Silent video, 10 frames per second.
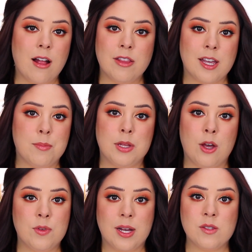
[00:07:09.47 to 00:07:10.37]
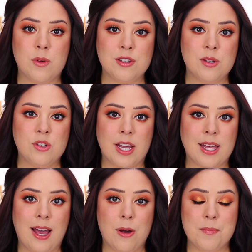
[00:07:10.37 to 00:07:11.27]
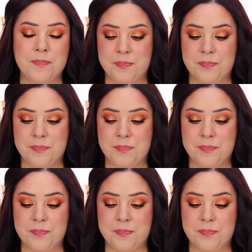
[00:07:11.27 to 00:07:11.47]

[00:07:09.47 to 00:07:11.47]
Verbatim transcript: I'll link it below if you guys want to check it out.